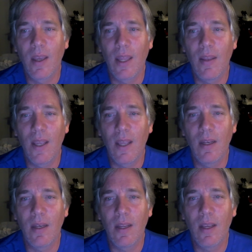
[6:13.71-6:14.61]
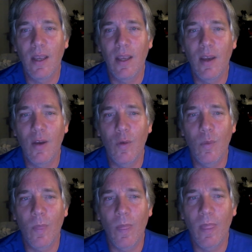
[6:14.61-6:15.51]
And then
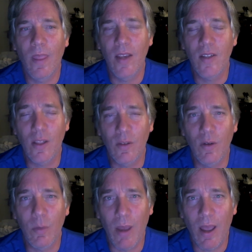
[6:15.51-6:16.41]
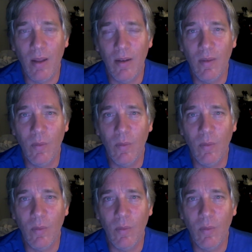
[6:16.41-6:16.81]
as I learned about